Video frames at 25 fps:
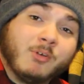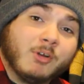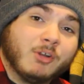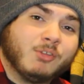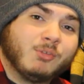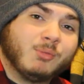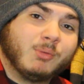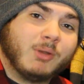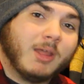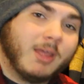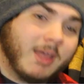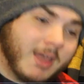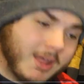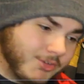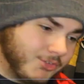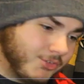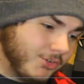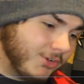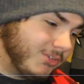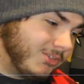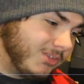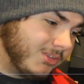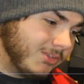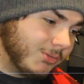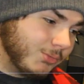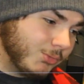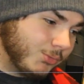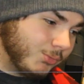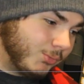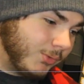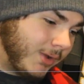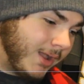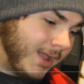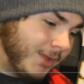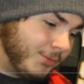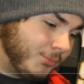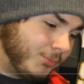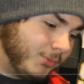first, when I had jerseys,
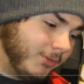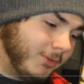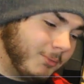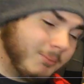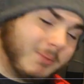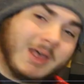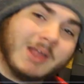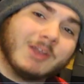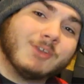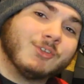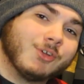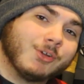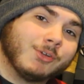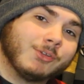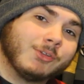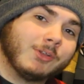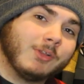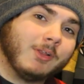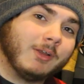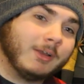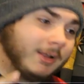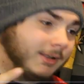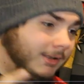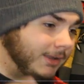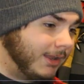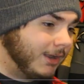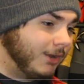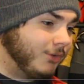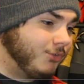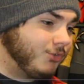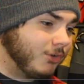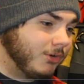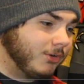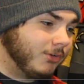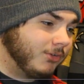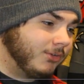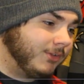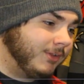I had really bad jersey luck. I'd get a
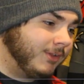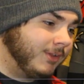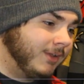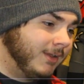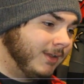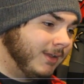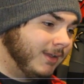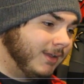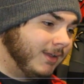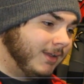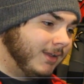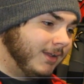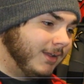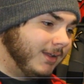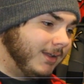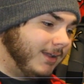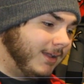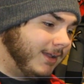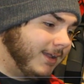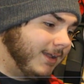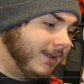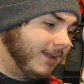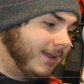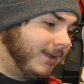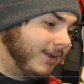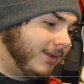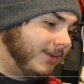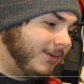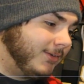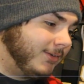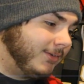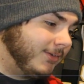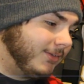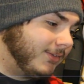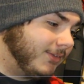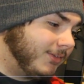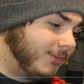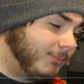jersey,
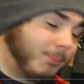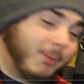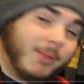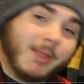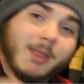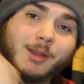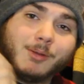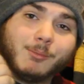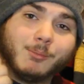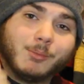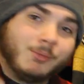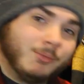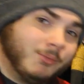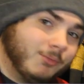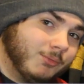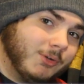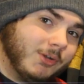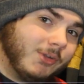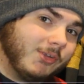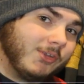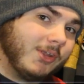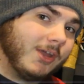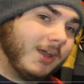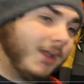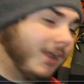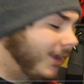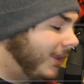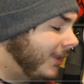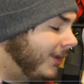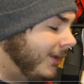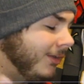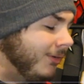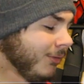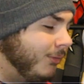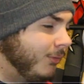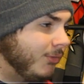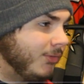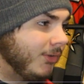and the player wouldn't resign, and
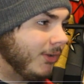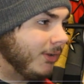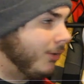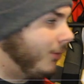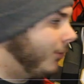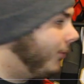it was like